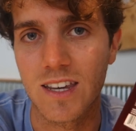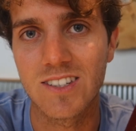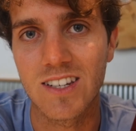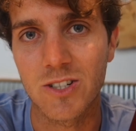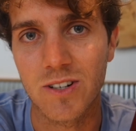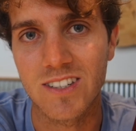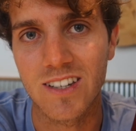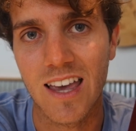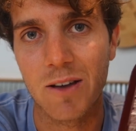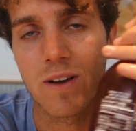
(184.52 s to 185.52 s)
IZZE Drinks
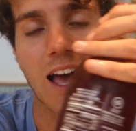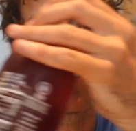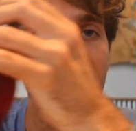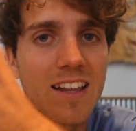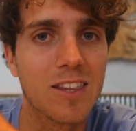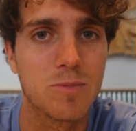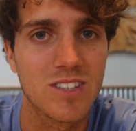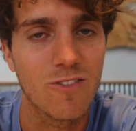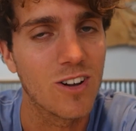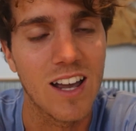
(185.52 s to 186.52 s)
again. We haven't had them
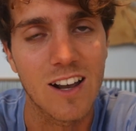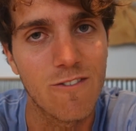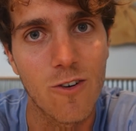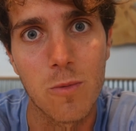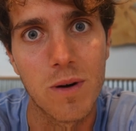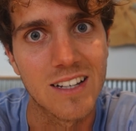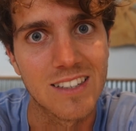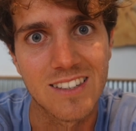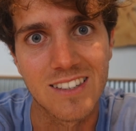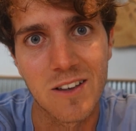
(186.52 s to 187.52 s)
for like four
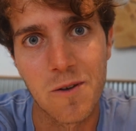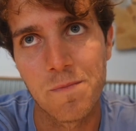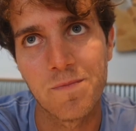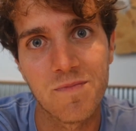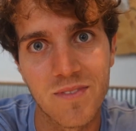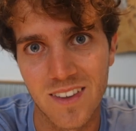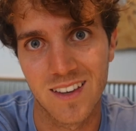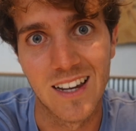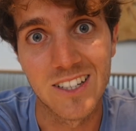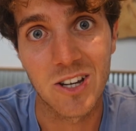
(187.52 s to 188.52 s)
months.
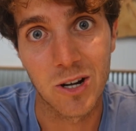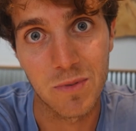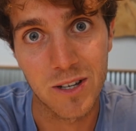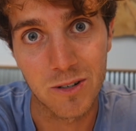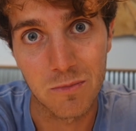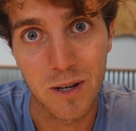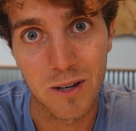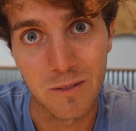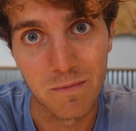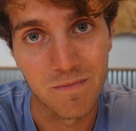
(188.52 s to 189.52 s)
It's gonna be a good meal.